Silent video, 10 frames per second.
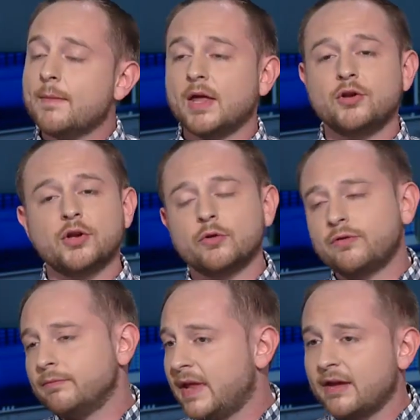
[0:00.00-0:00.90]
recommend you know
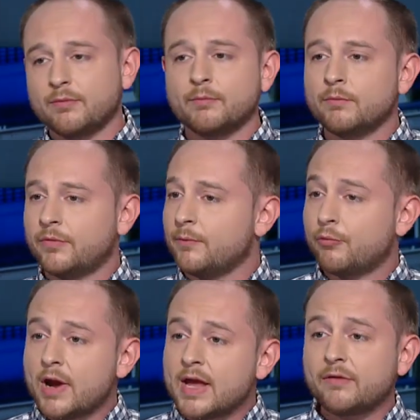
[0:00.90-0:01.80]
so take some
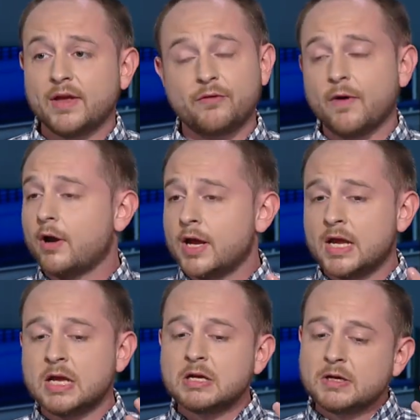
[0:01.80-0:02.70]
some breaks. It's very
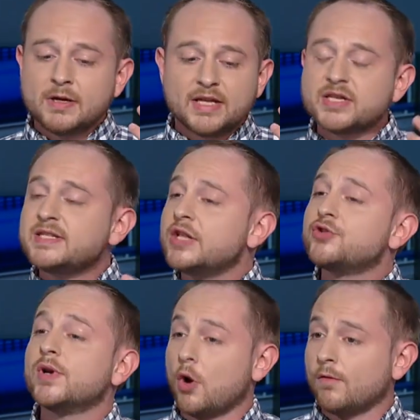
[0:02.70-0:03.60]
it's a like
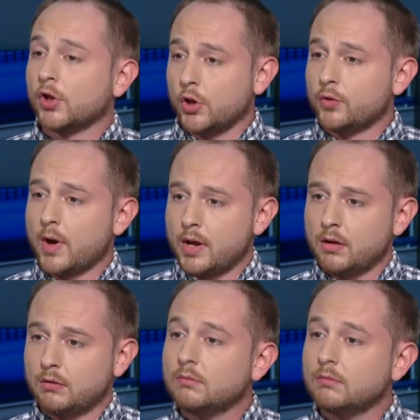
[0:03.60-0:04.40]
sensory overload, right?